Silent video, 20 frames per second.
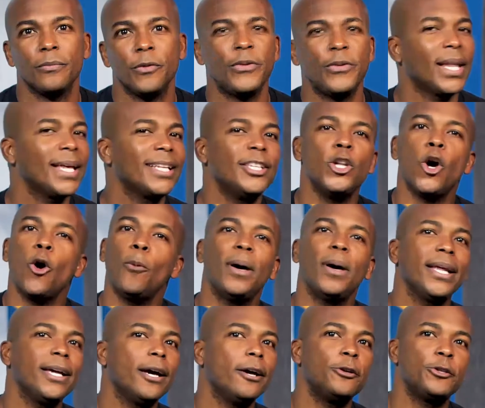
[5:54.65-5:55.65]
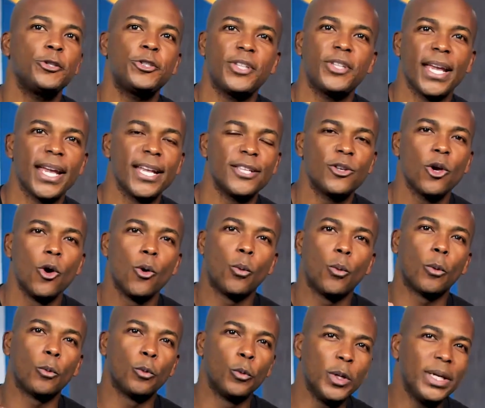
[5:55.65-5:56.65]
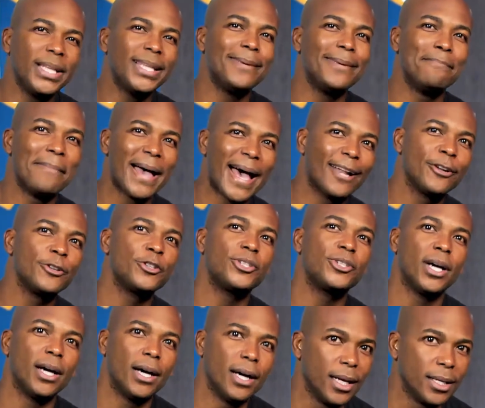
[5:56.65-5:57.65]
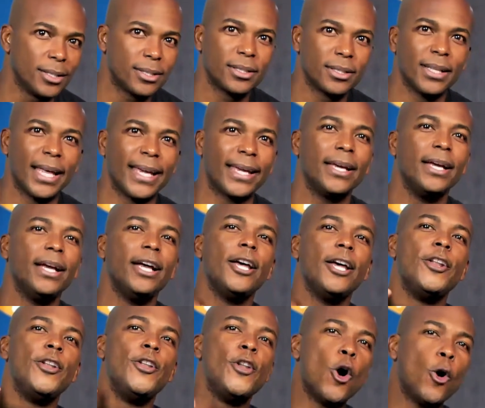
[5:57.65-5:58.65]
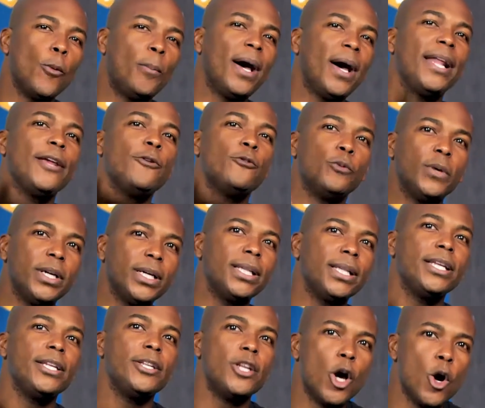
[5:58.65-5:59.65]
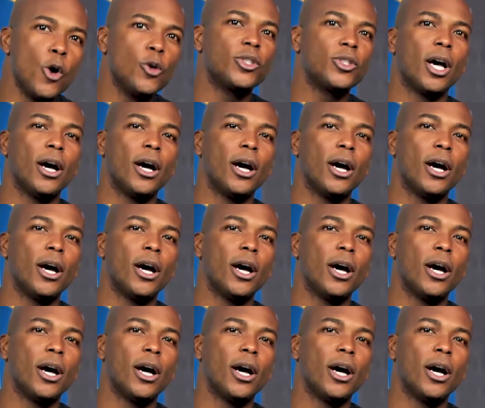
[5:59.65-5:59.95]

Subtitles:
We feel like nobody understands what really matters to us, like nobody really knows